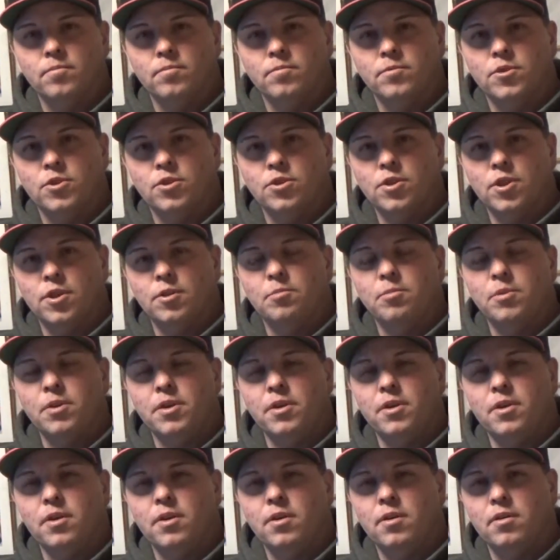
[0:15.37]
She's gonna
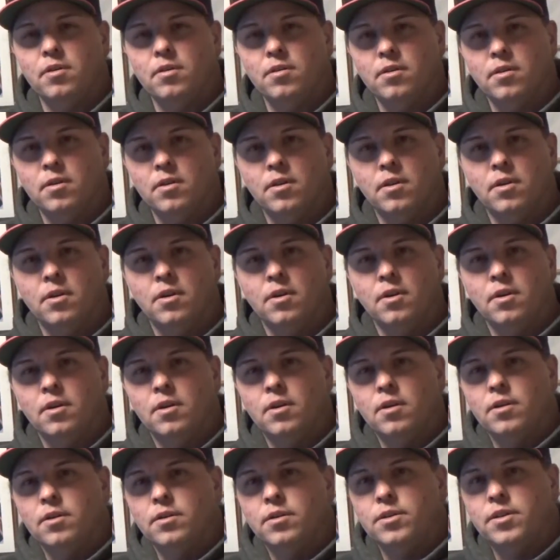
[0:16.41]
be
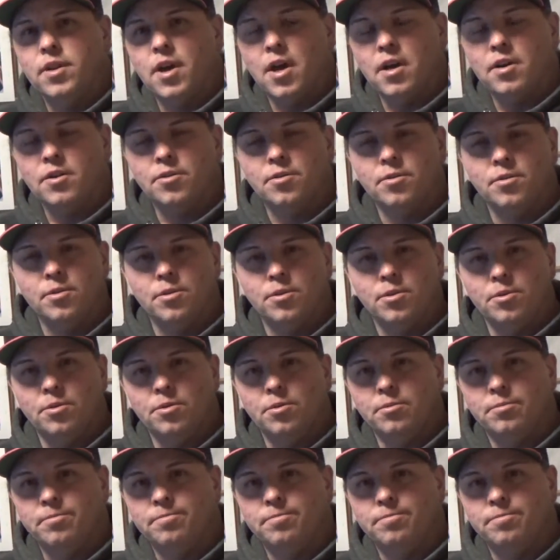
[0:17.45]
Doctor Who.